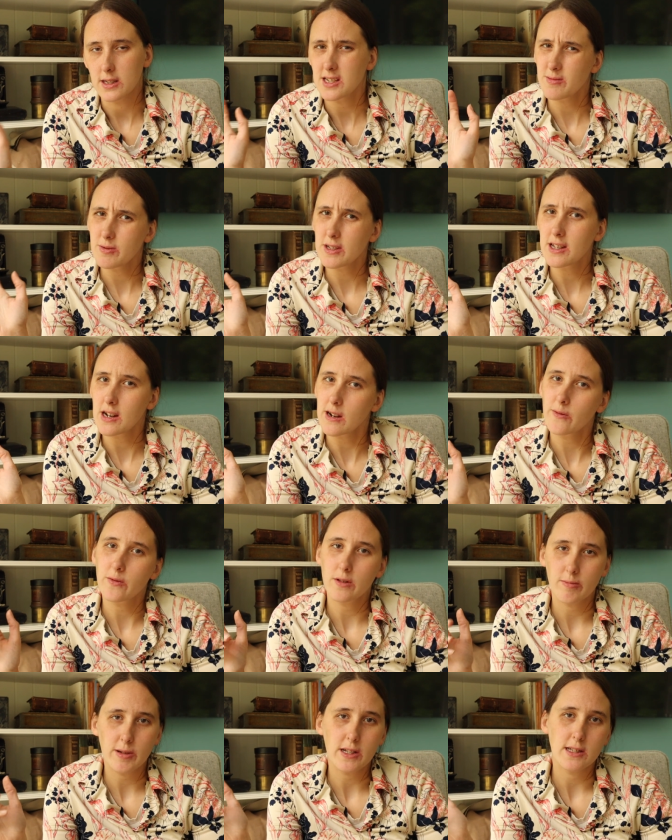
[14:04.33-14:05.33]
Just be
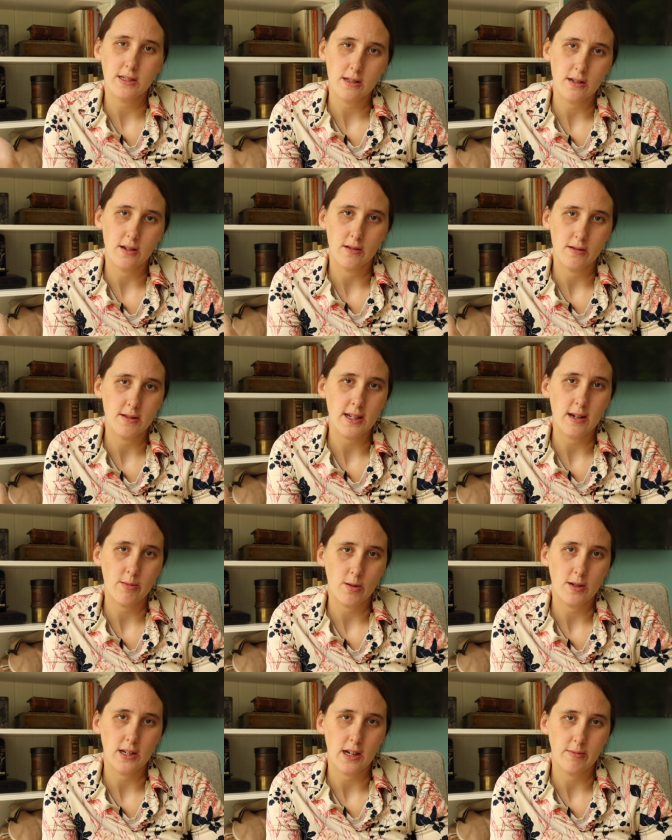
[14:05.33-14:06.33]
careful because, you know, those
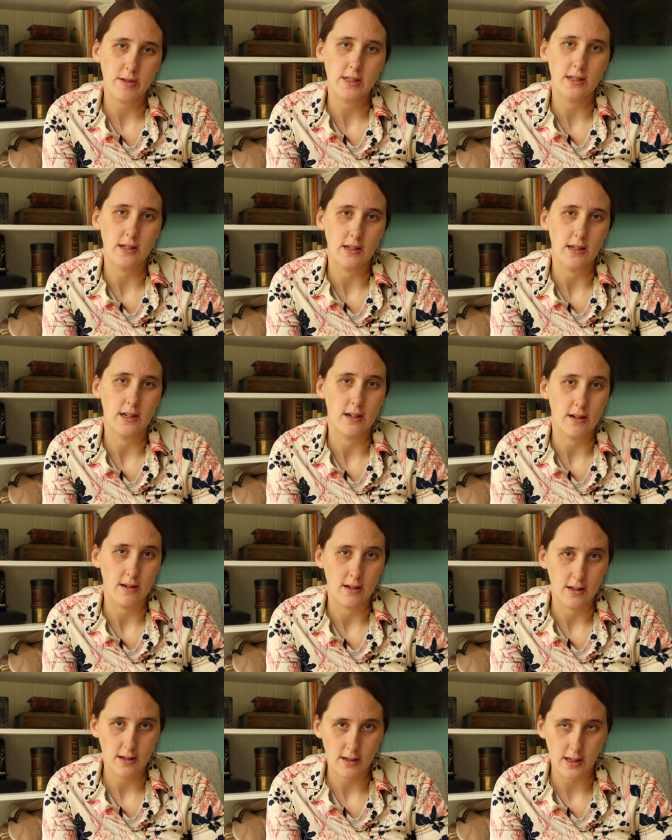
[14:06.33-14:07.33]
ambrotypes still are
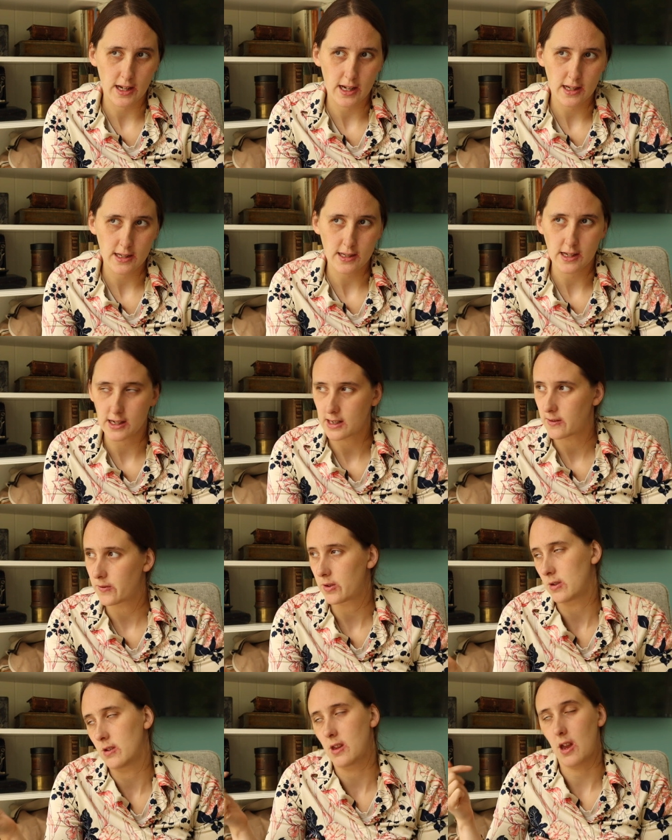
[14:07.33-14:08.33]
on glass, and
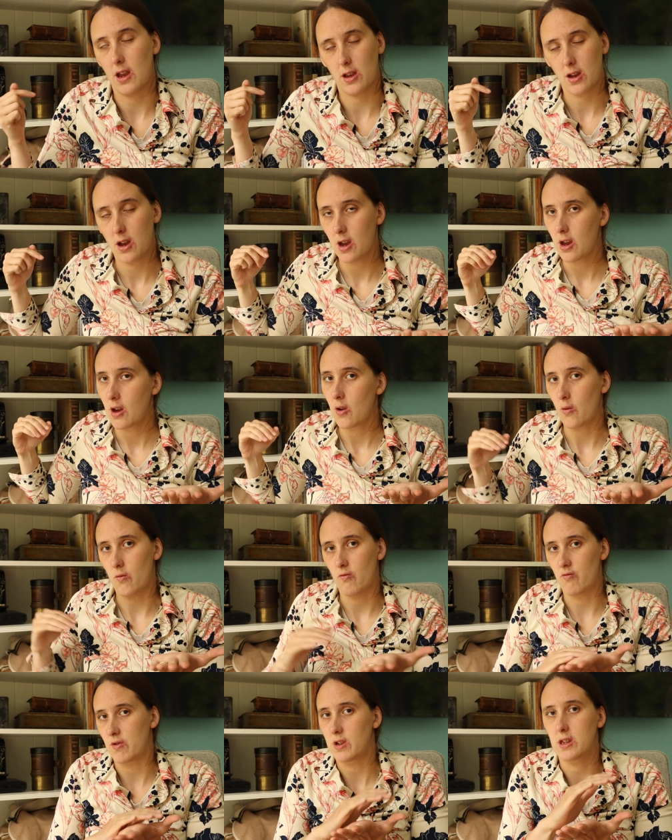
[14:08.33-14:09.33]
if you're like
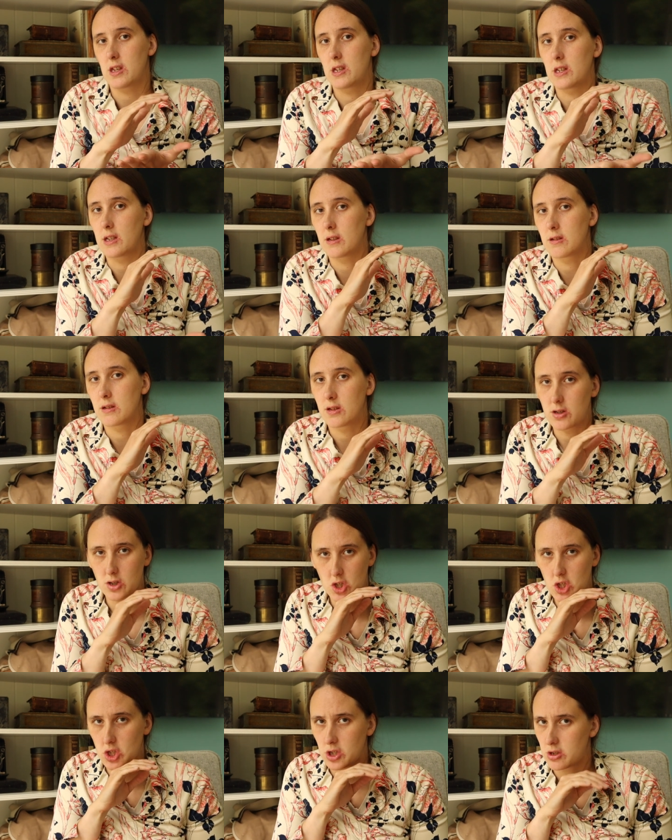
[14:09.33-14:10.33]
really
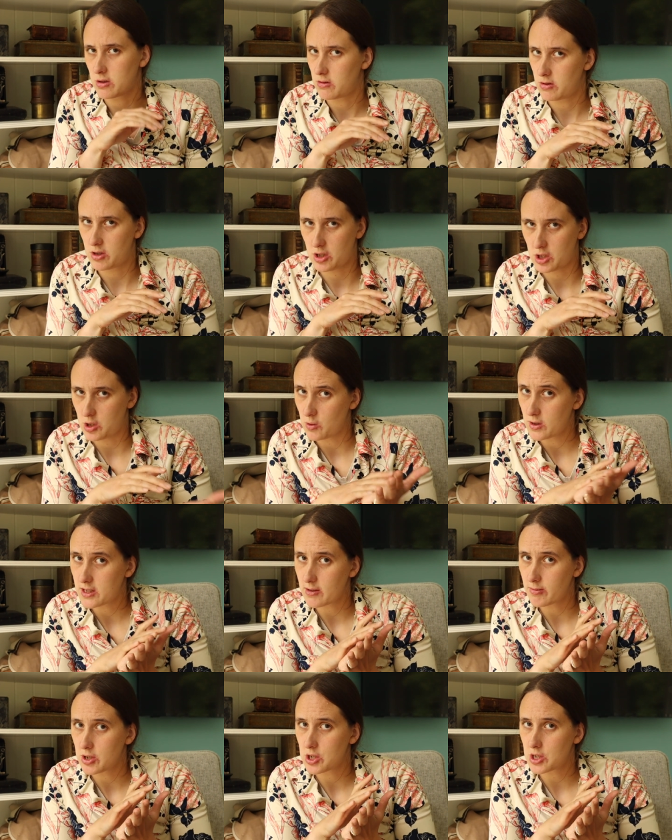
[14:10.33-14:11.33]
doing
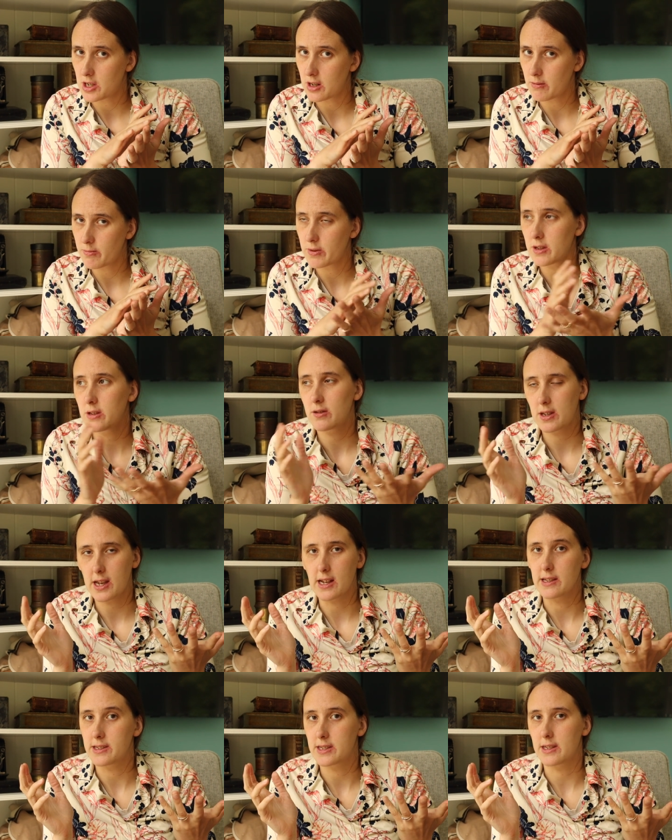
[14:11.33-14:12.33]
something sharp, you
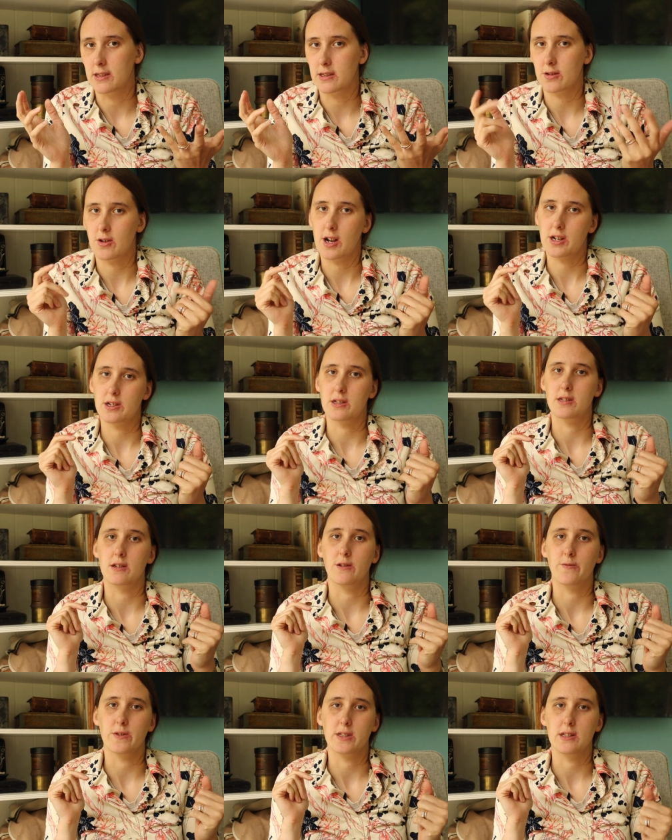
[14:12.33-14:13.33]
can still scratch the
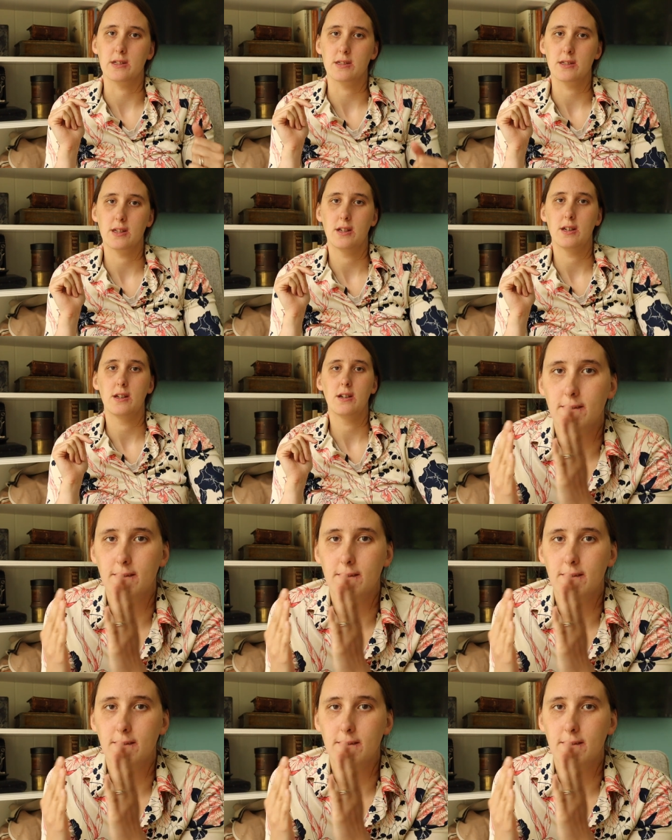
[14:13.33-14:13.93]
surfaces.